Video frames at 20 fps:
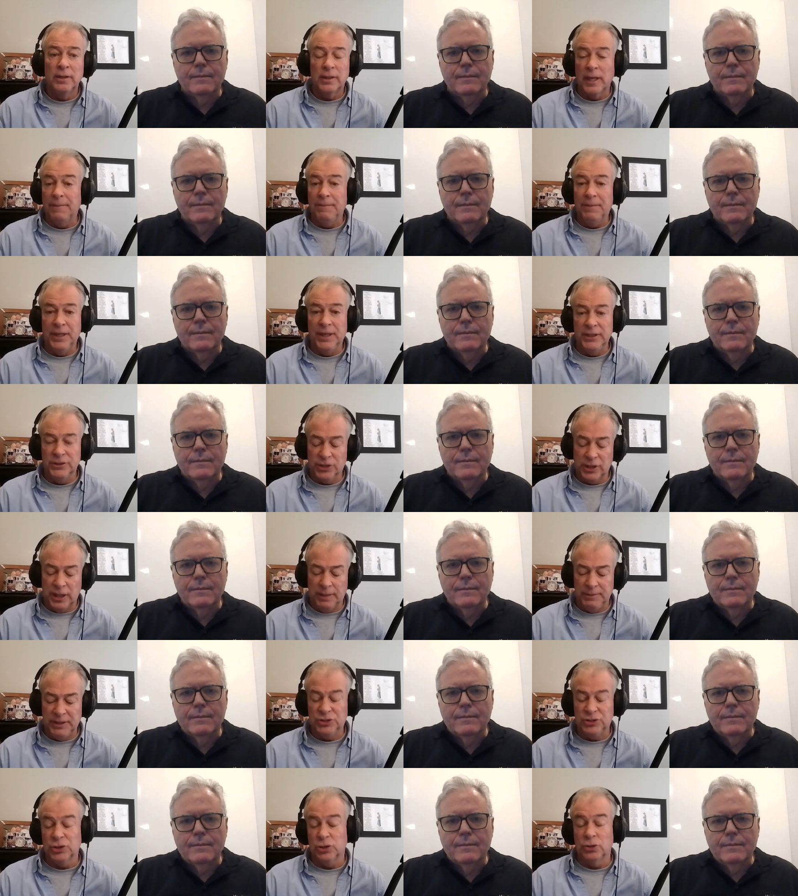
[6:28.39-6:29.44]
Speaker 1: company? Is it going to
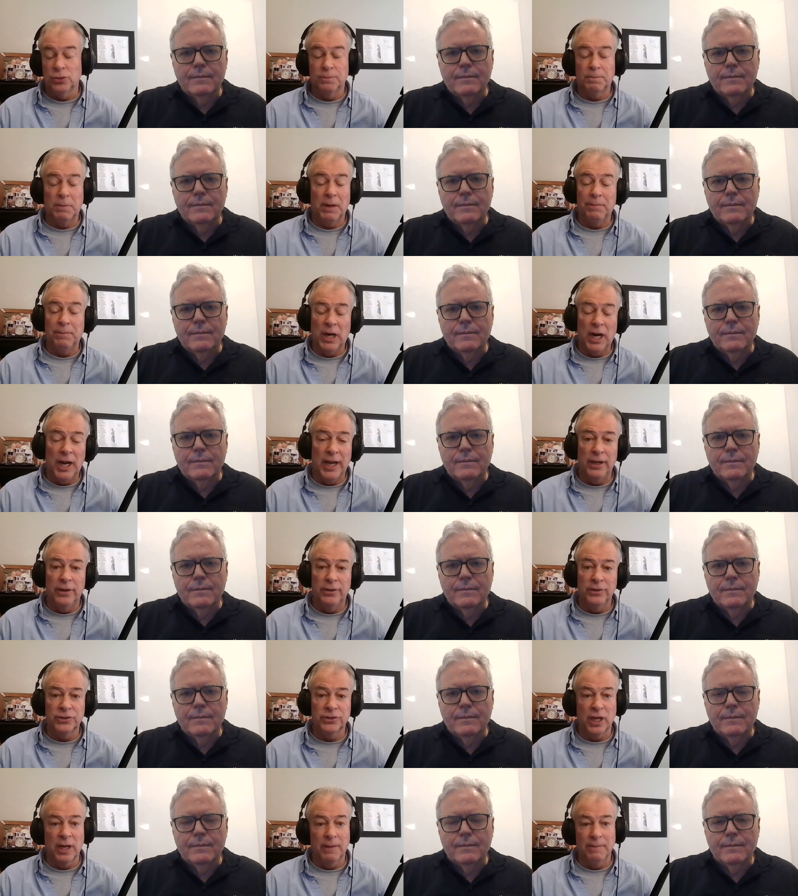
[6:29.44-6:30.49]
be sole proprietor?
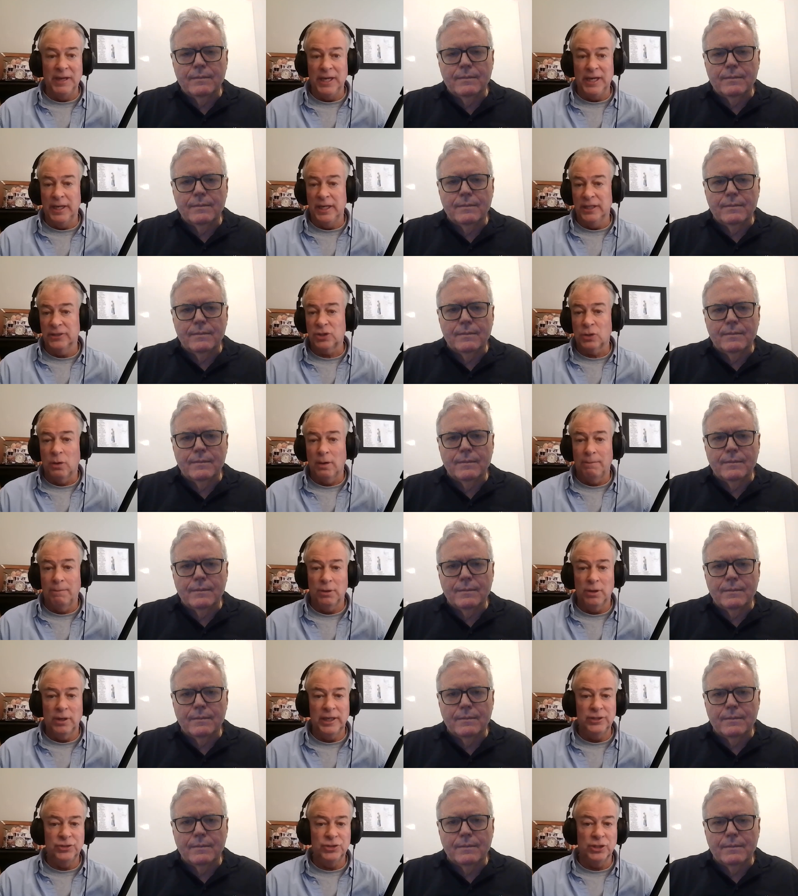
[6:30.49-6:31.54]
Is it going to be an S
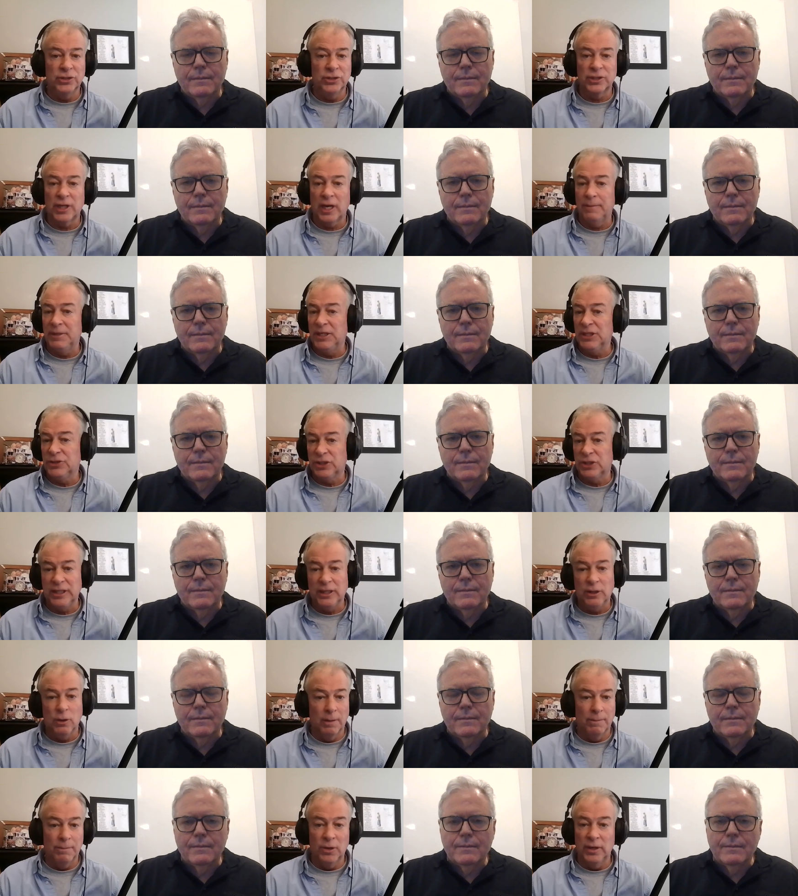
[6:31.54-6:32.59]
corporation? Is it going to be a C
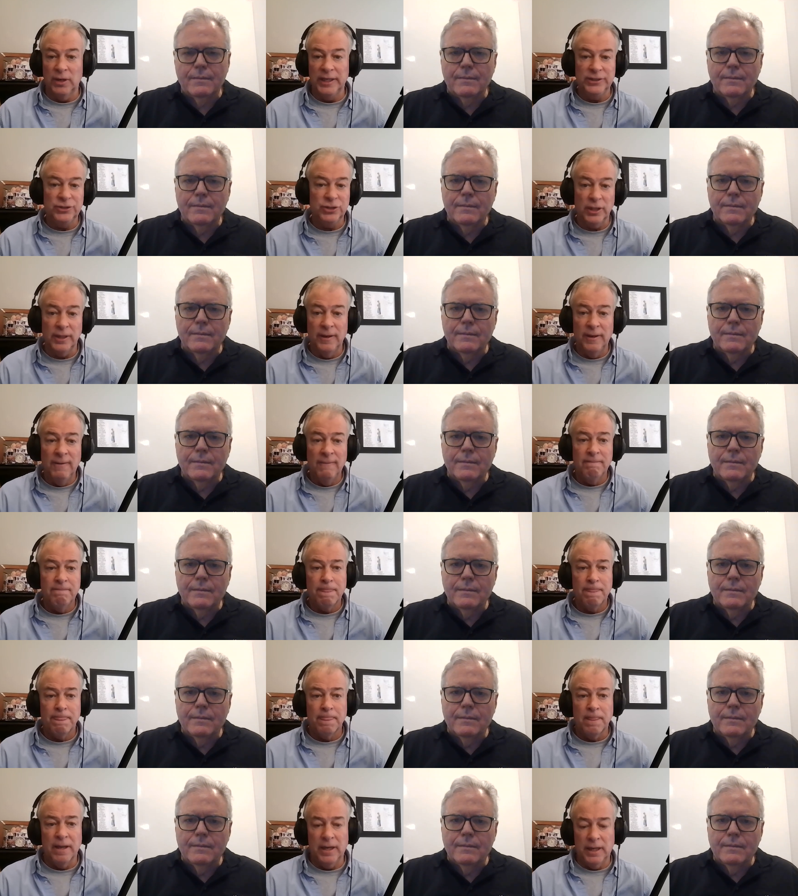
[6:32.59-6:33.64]
corporation?
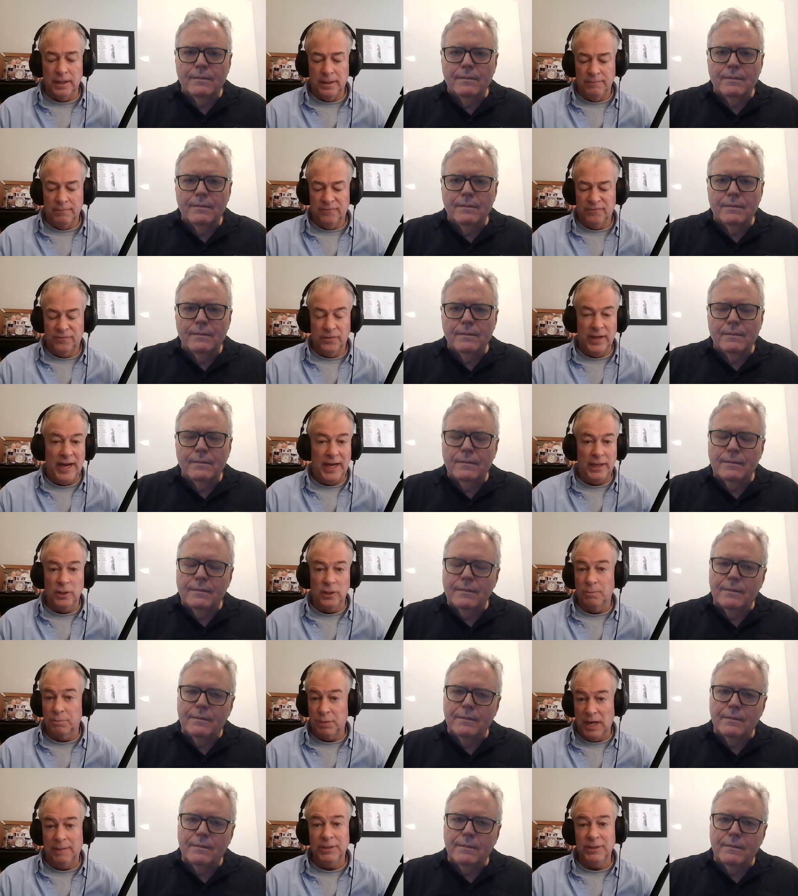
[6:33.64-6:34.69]
Um, for that, you'll
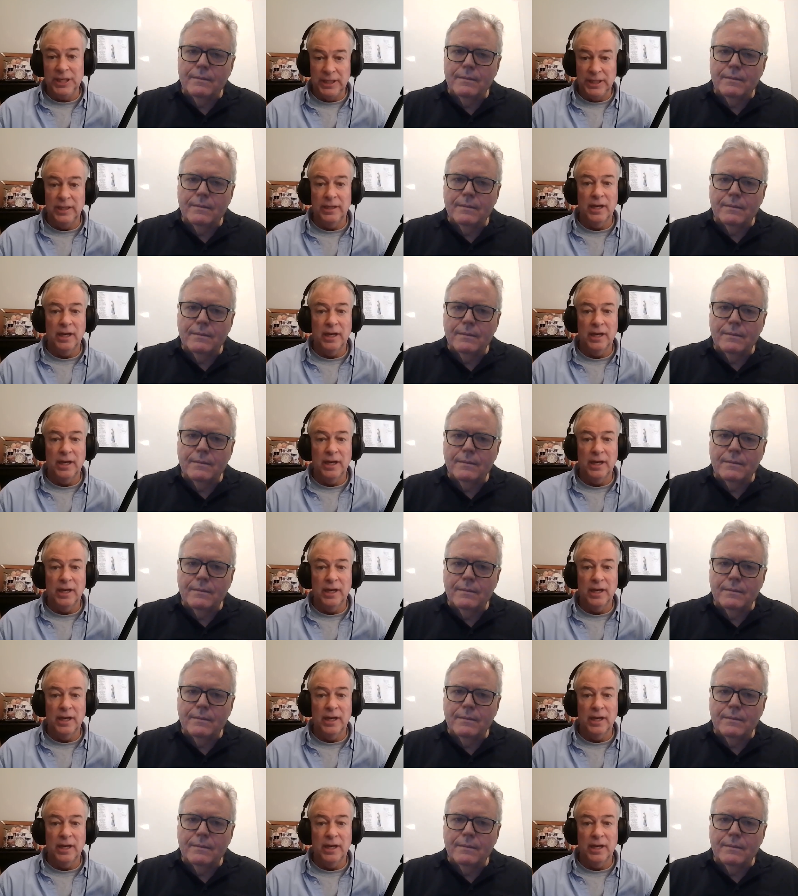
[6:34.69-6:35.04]
probably need